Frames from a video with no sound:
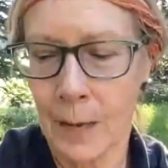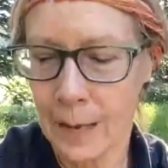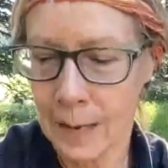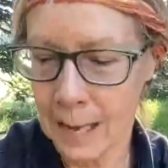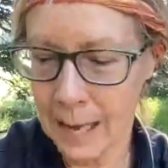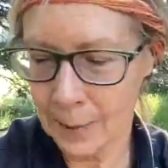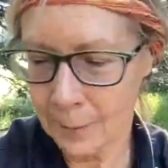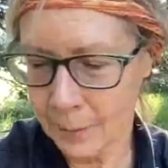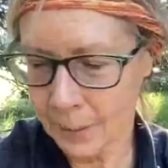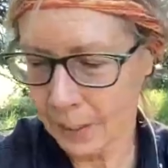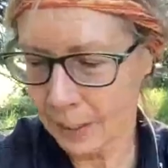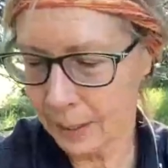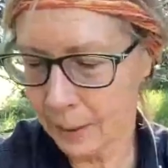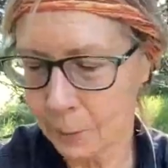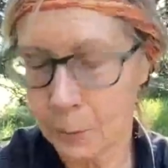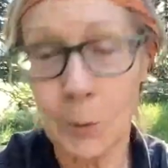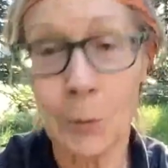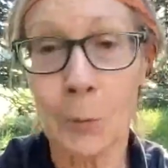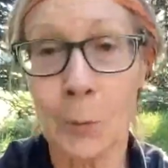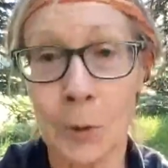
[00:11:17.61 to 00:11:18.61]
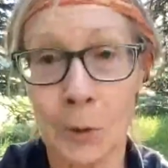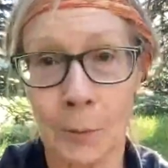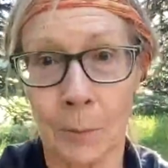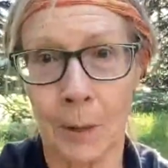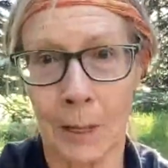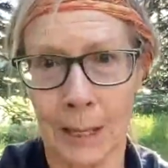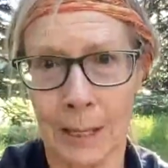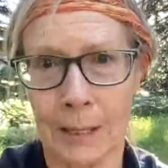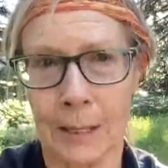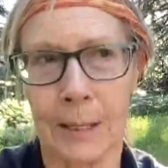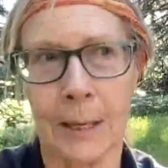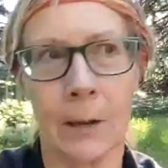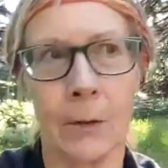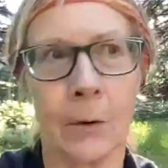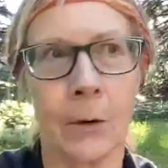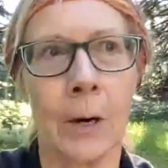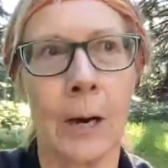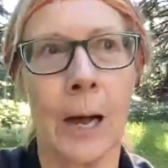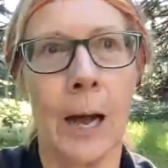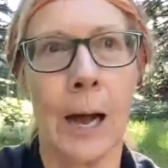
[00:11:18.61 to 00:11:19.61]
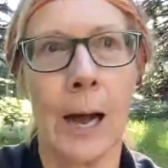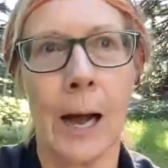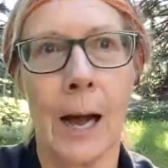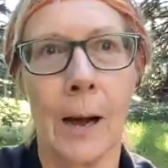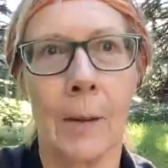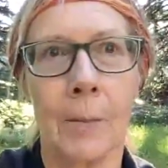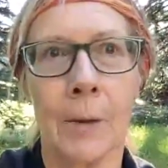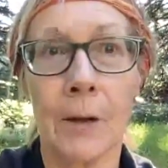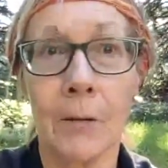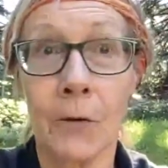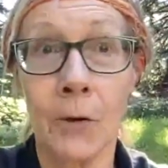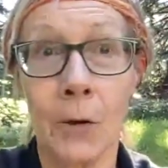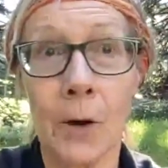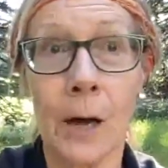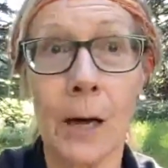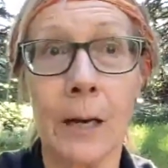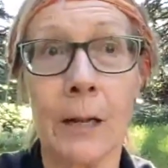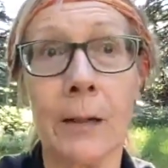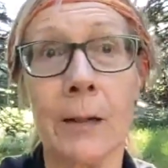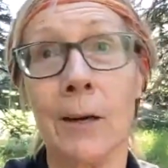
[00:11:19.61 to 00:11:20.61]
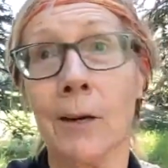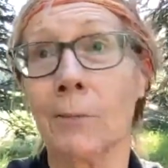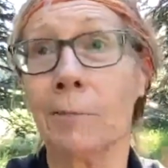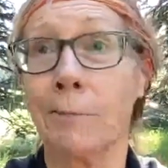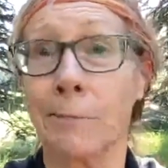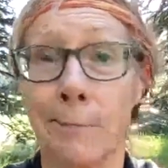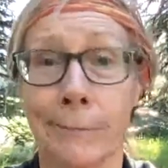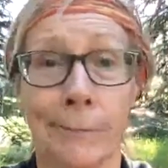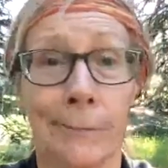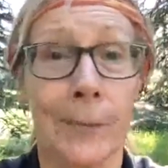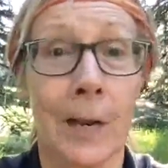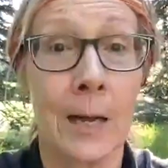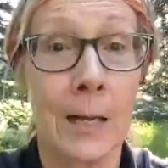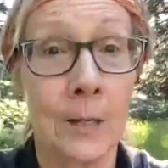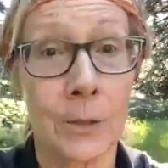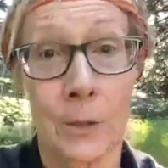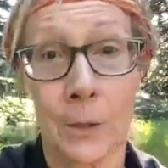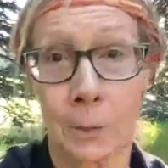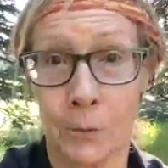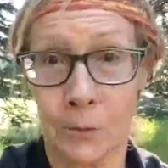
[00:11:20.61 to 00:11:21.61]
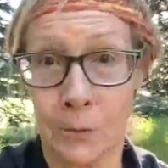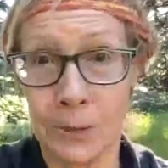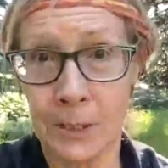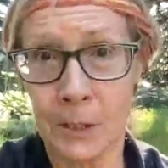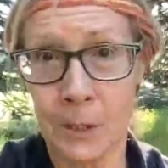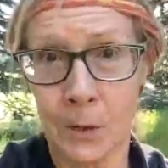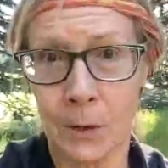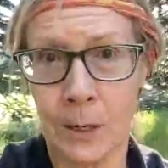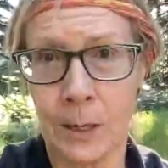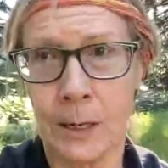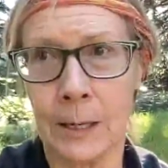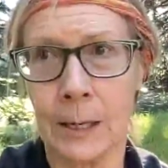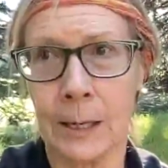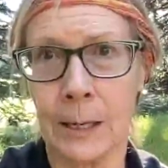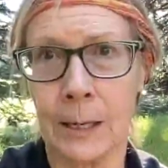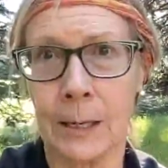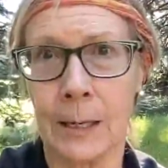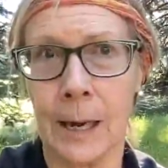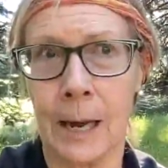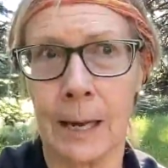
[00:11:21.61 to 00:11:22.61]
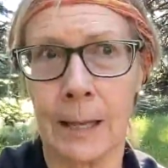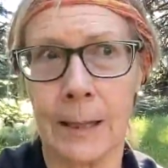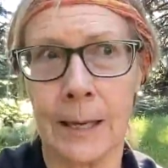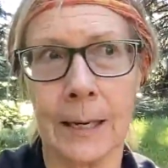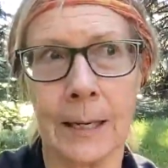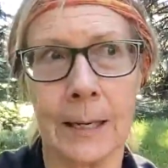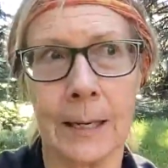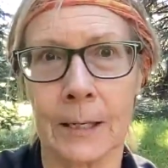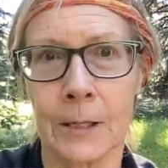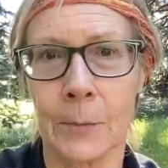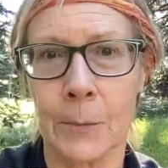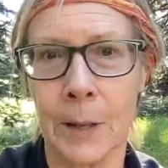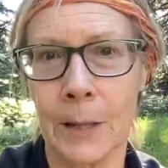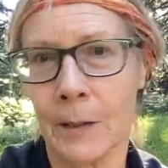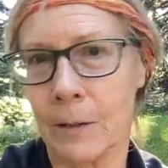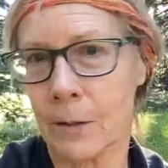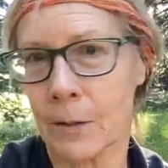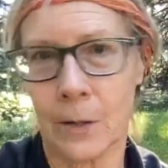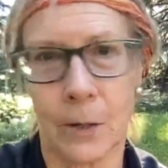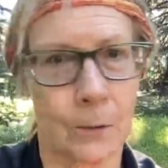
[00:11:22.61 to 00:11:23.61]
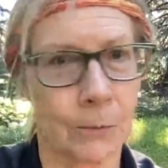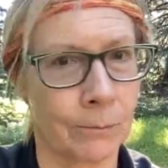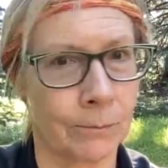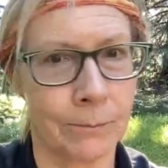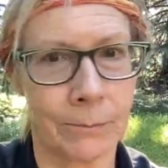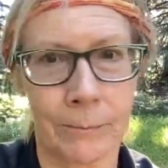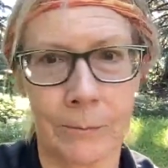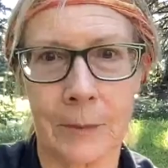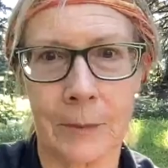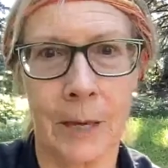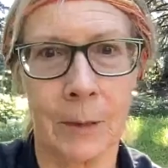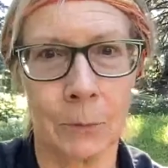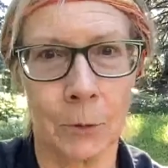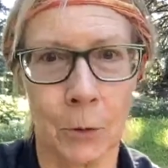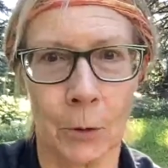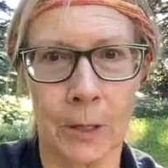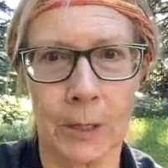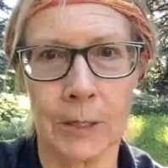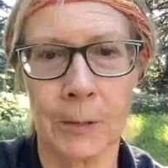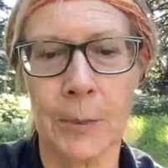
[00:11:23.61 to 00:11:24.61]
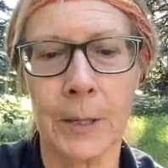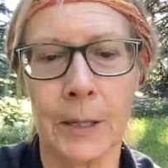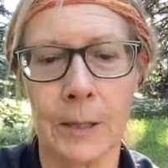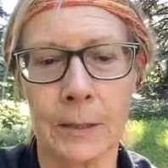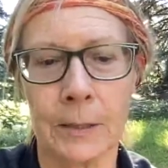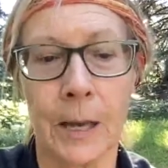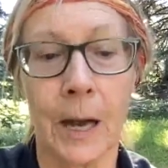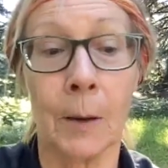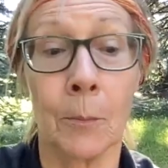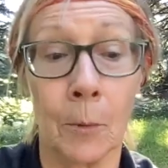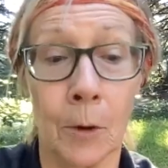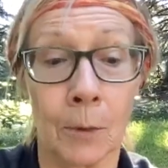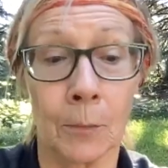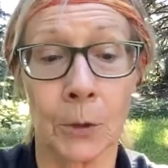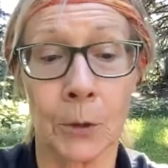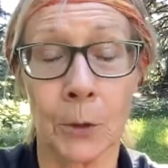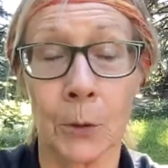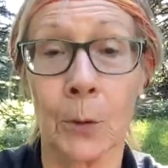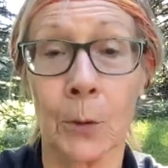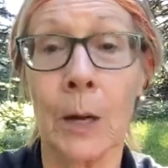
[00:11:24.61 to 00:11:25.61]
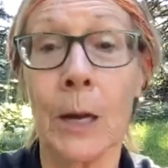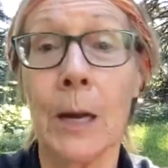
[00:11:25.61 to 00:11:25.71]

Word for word: Happy to help you put a plan together. Um, if you're not in there, Superfit starting again, I think next month. So come join us because I promise you,